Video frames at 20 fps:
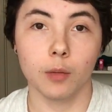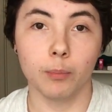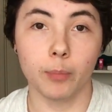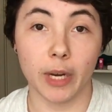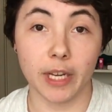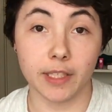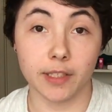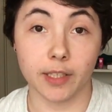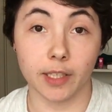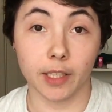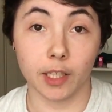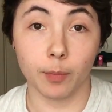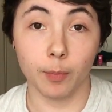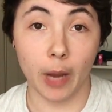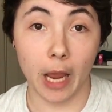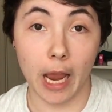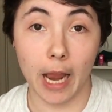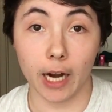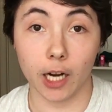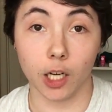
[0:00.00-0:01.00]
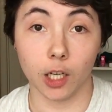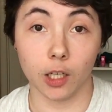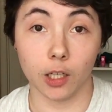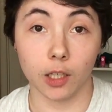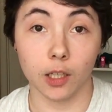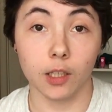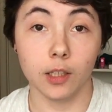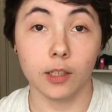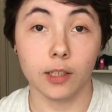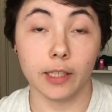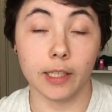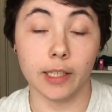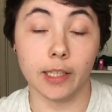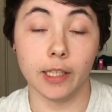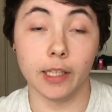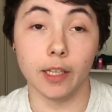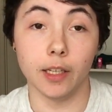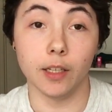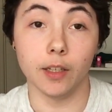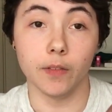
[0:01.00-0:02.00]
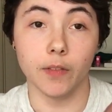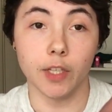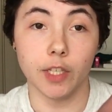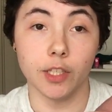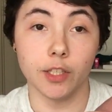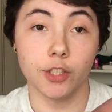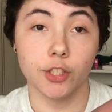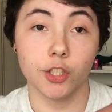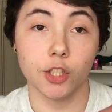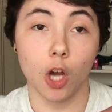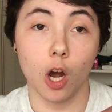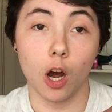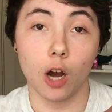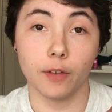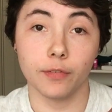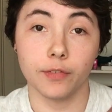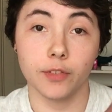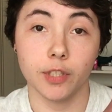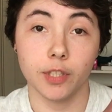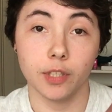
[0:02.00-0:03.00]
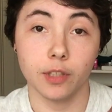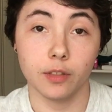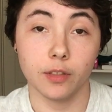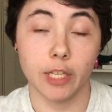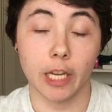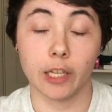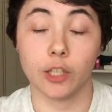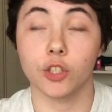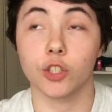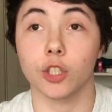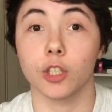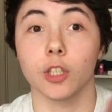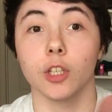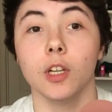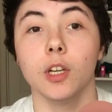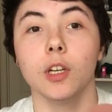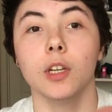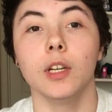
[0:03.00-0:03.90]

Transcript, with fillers: basic packer in the soft texture.